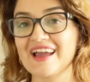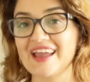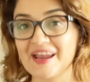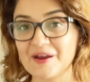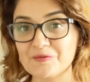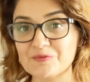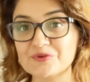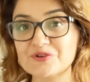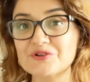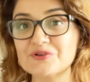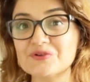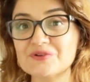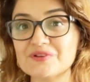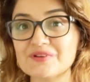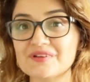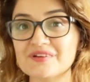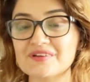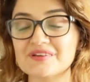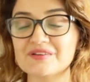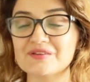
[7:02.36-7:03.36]
April
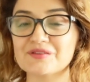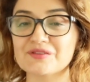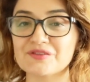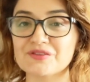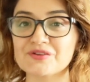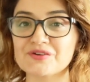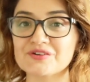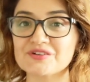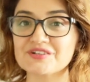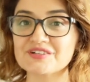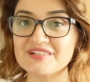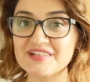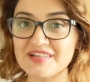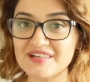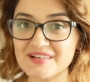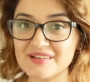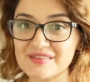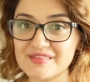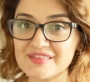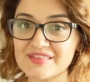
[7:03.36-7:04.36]

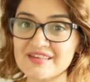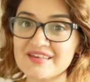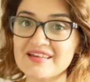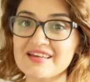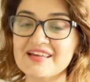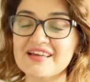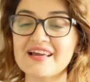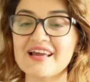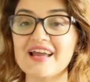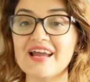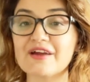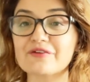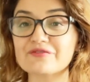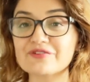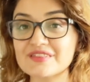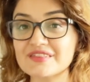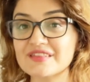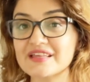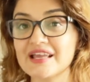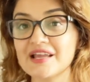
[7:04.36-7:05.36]
30th,
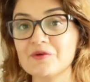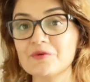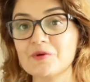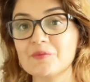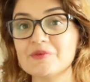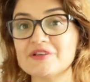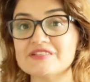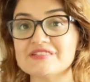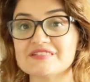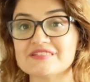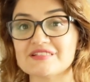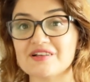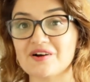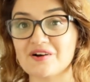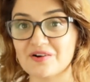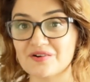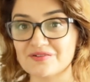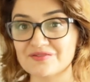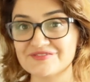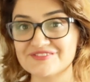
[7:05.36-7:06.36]
everything will be
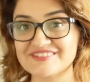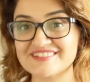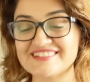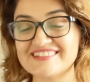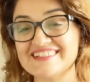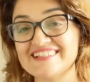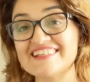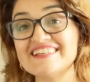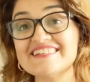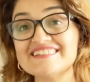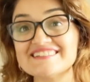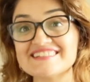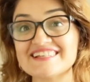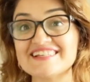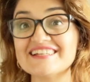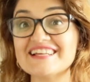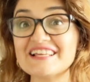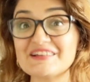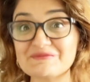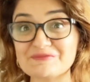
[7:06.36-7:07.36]
solved. He
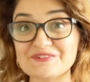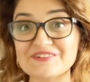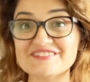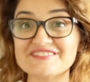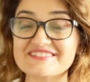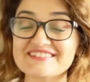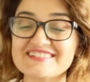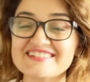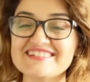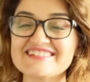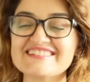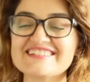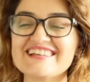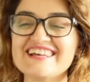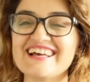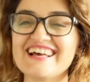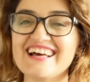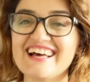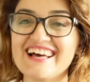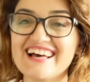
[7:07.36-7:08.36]
said in Portuguese.
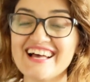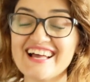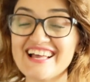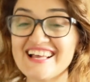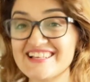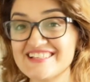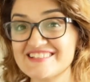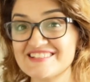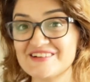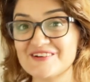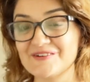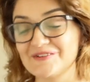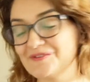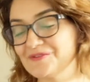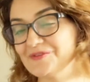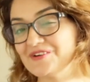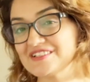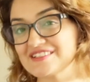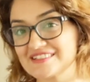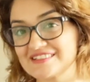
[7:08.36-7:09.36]
So
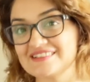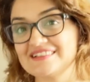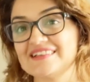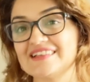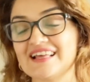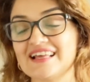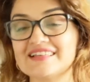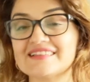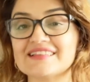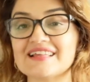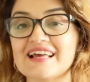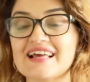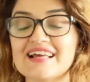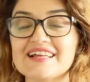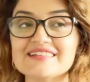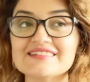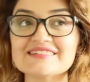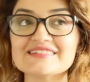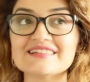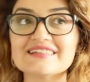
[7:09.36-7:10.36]
it was like
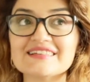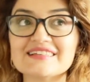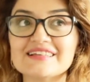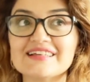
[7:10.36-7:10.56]
that.